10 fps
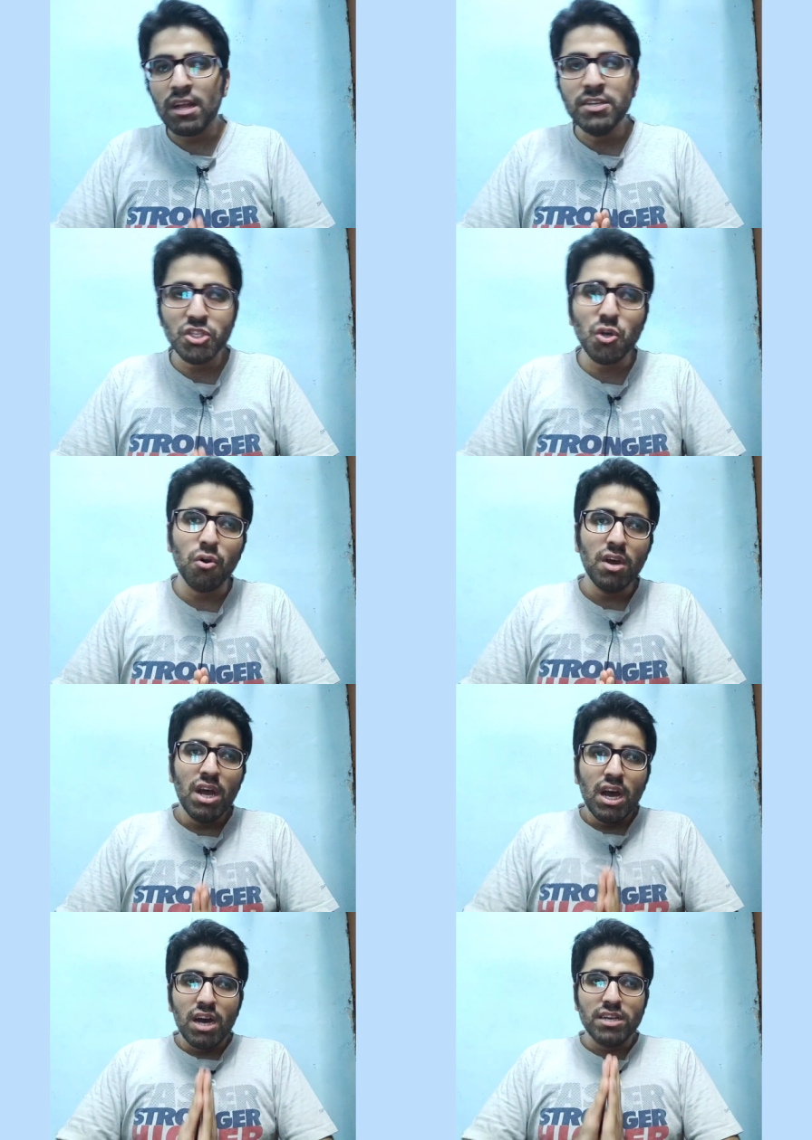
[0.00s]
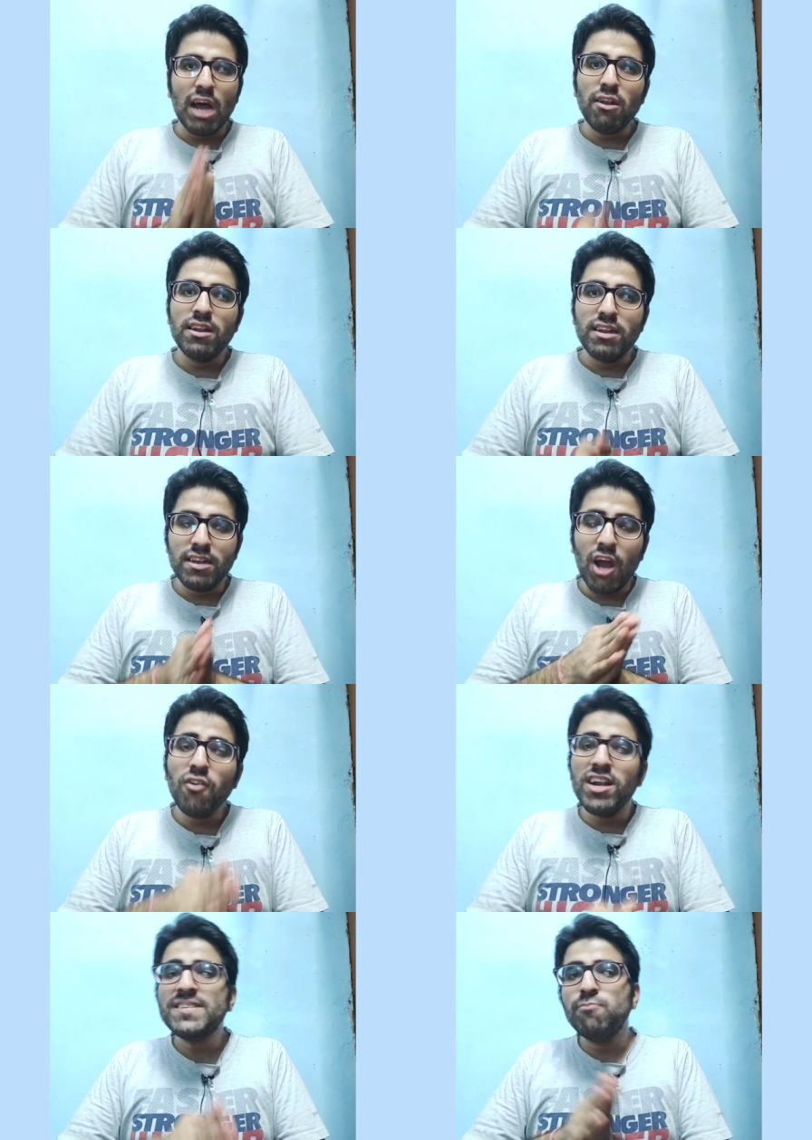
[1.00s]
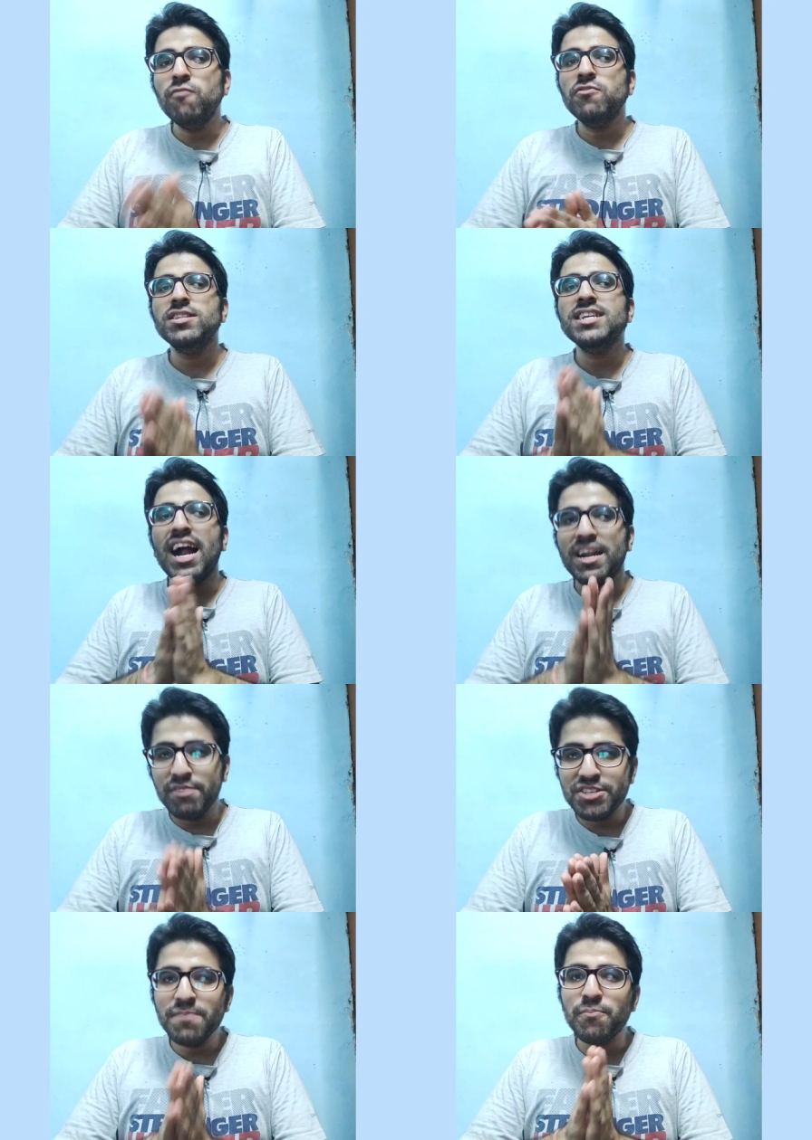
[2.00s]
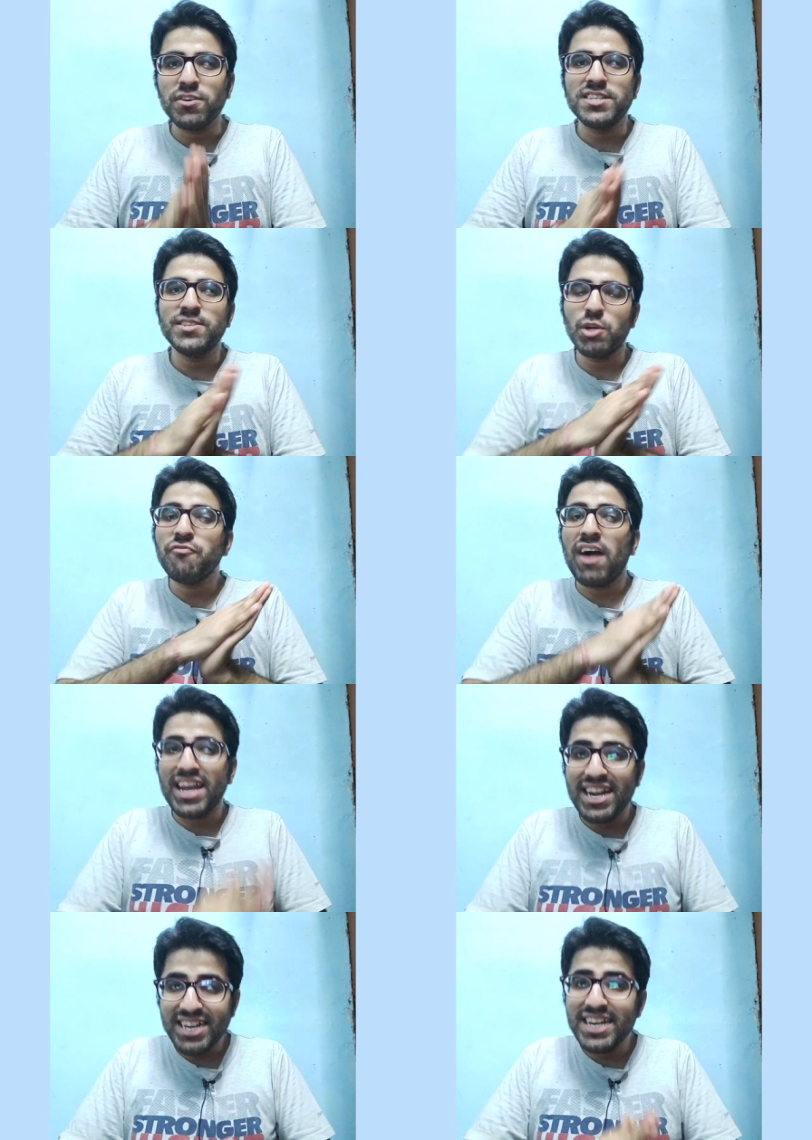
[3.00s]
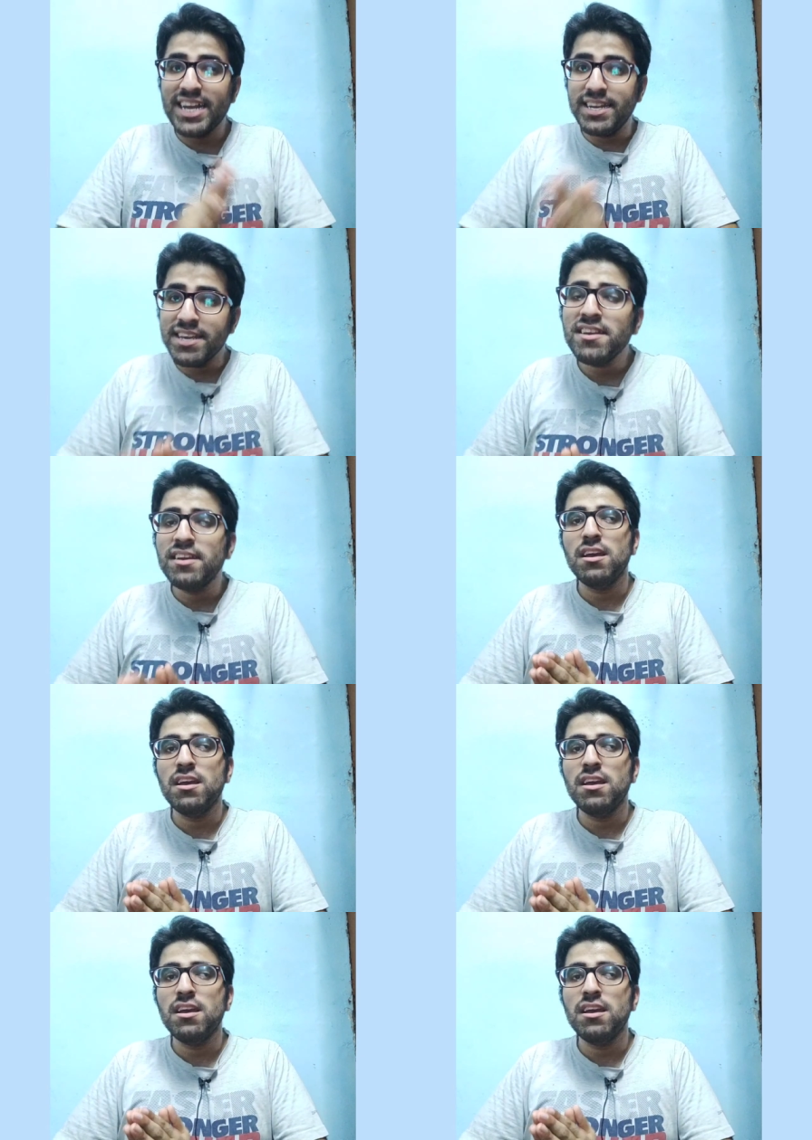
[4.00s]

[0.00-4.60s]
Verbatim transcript: So now, now let's move to the admission procedure of I I T Delhi.